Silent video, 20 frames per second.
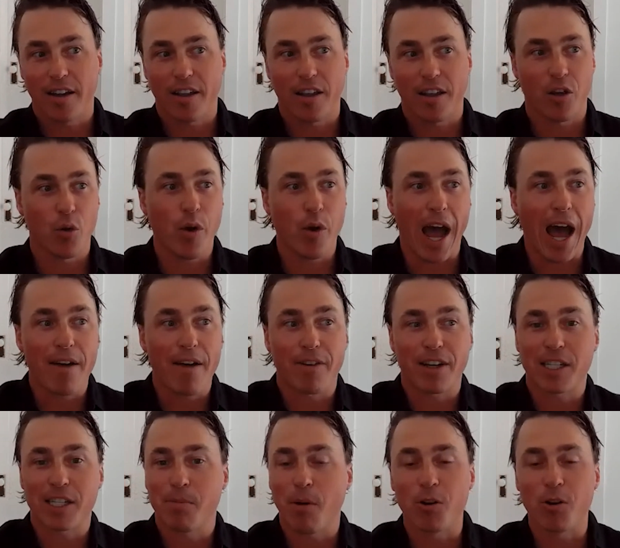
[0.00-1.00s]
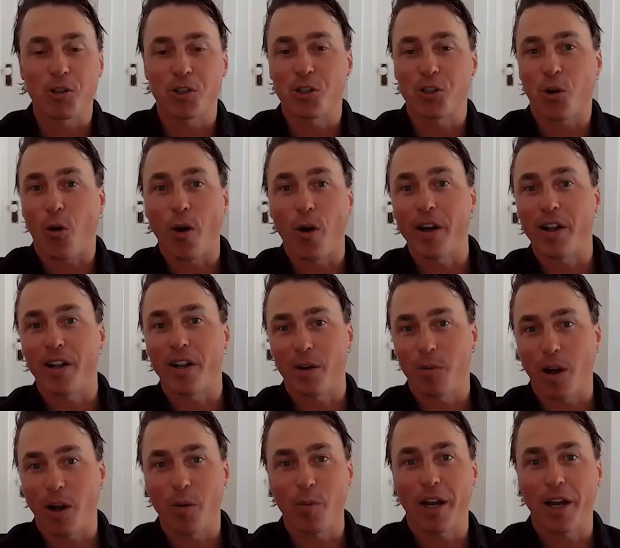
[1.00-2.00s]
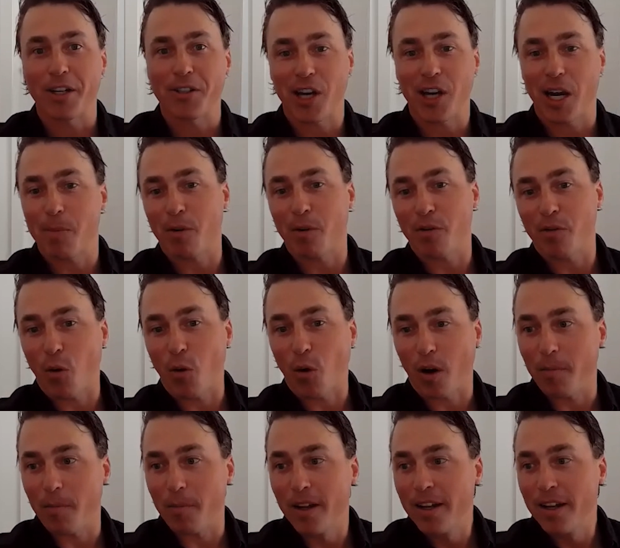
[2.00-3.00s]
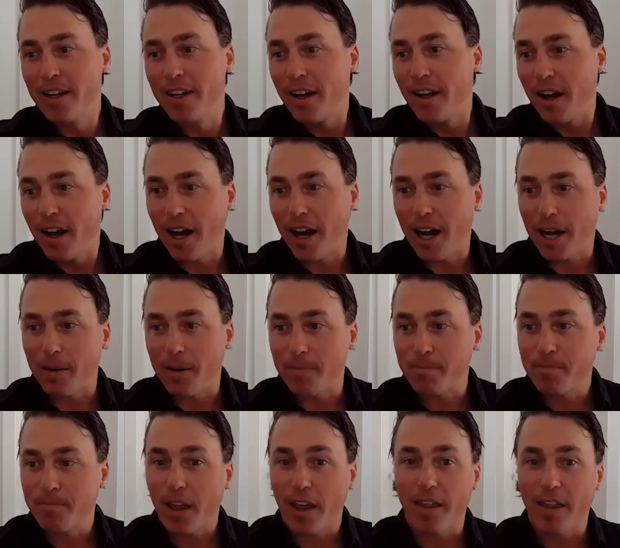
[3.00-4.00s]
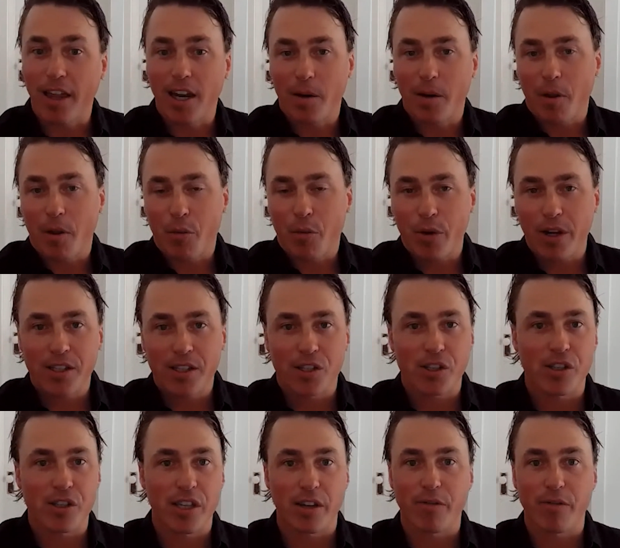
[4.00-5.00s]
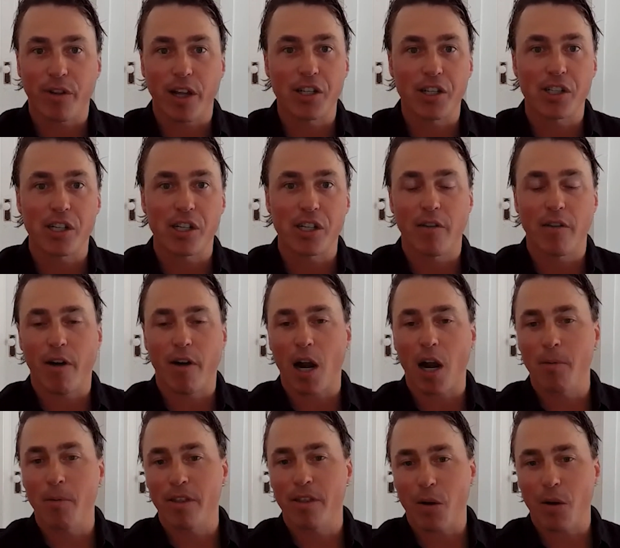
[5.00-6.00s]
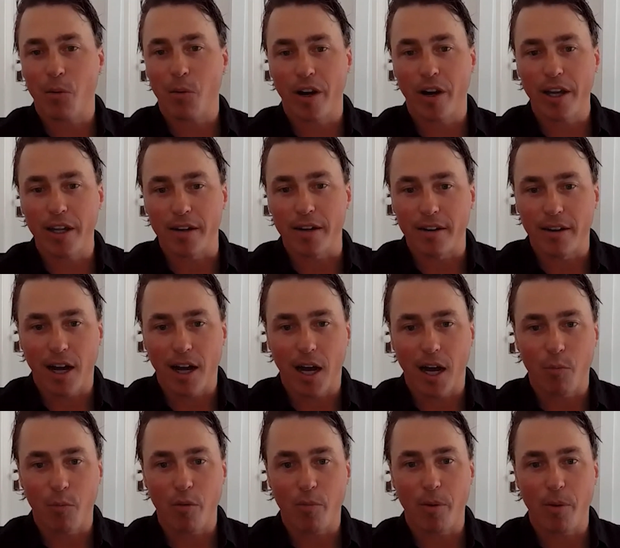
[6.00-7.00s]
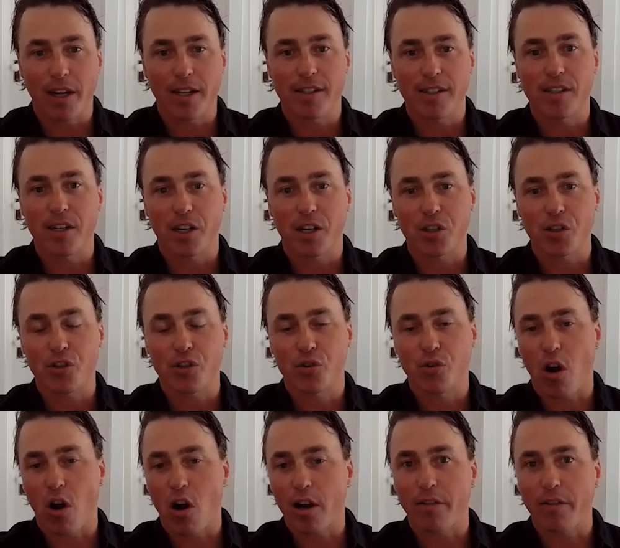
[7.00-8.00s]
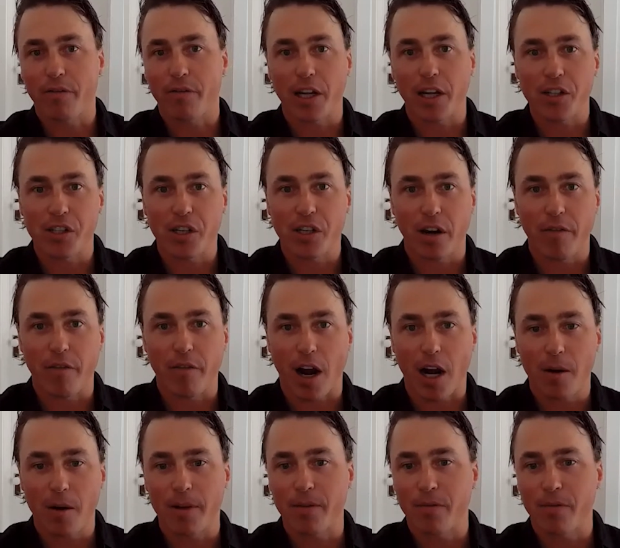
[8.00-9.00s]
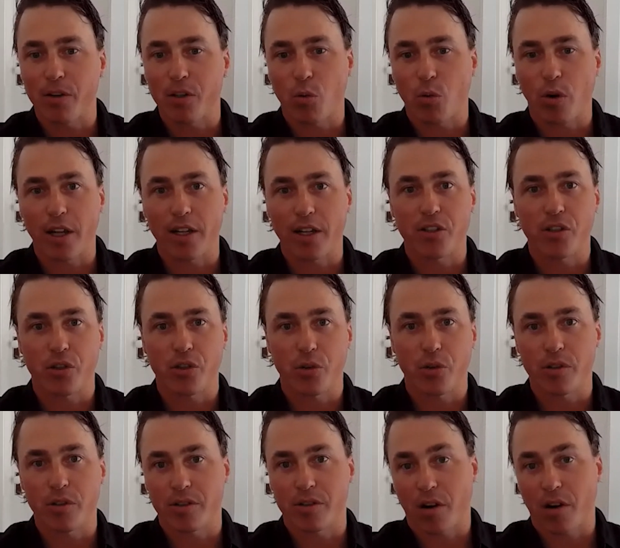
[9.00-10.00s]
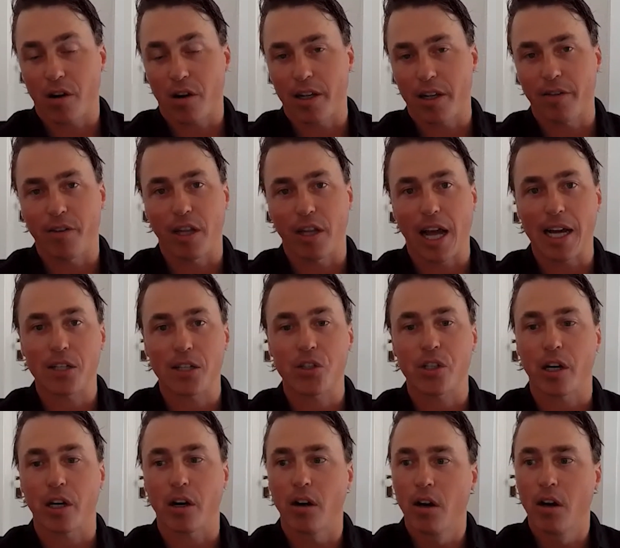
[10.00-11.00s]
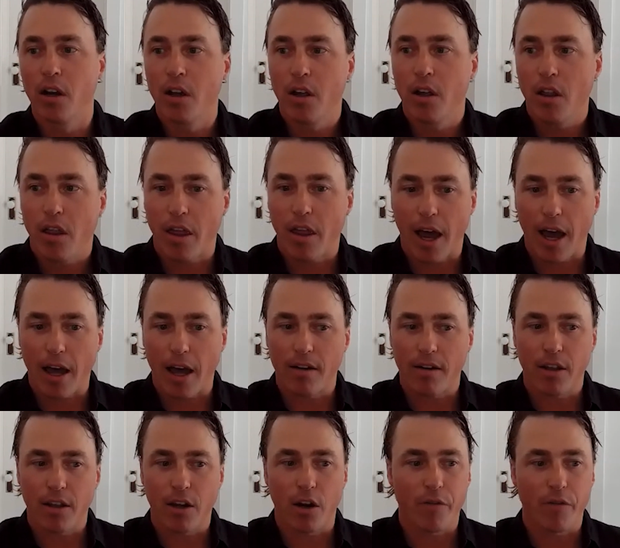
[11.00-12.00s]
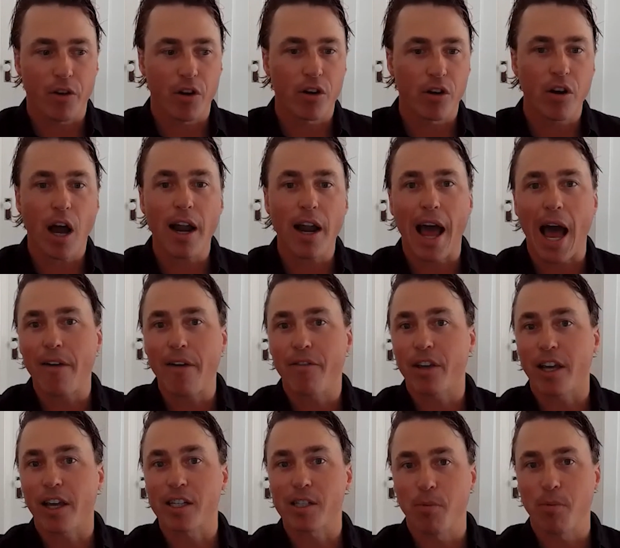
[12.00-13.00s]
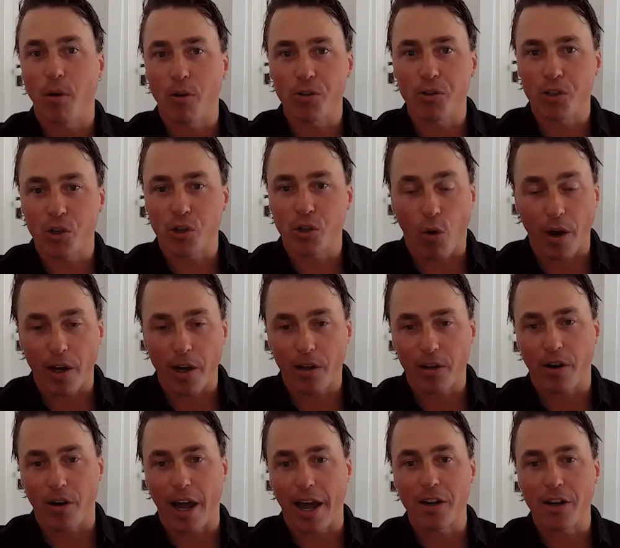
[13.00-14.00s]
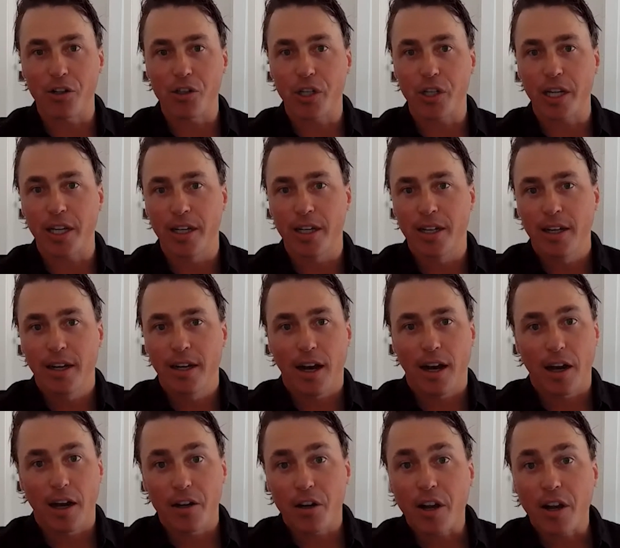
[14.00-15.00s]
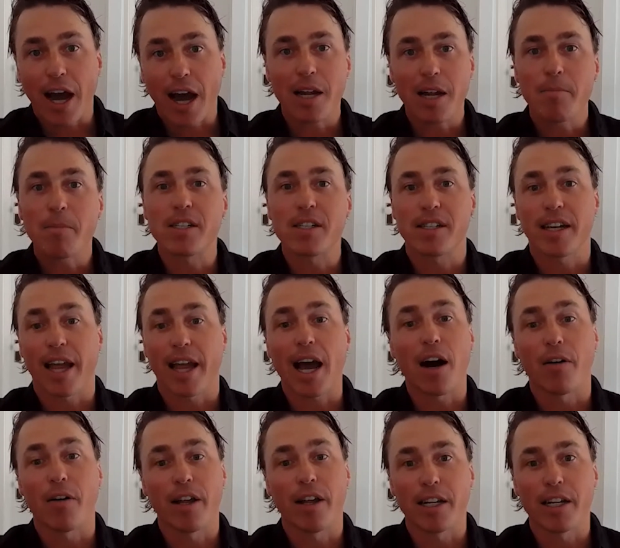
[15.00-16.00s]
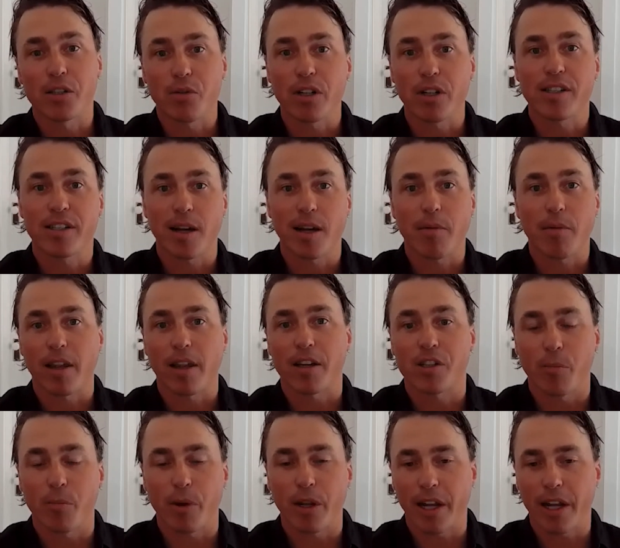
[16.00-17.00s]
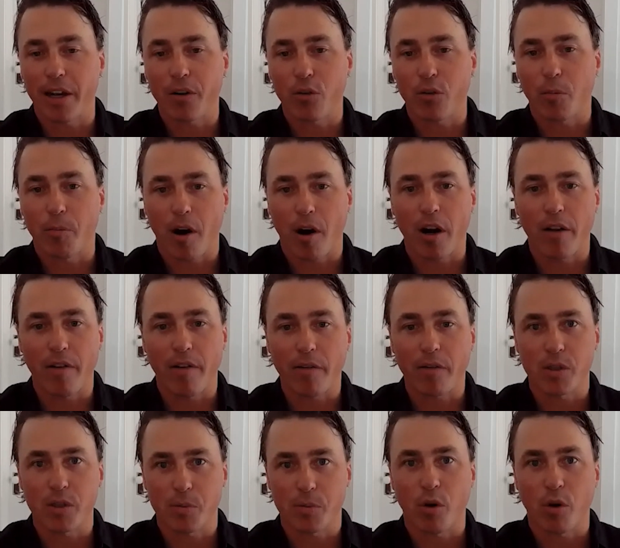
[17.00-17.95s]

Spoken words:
you have exposure to oil in one way, shape, or form. And then number 3 is just the inflationary environment that we're in. We've been in such a strong inflationary environment for 22 and starting even last year that, if you're not having exposure to oil or energy, you're kind of missing out. And it's really something that should be an integral part of everyone's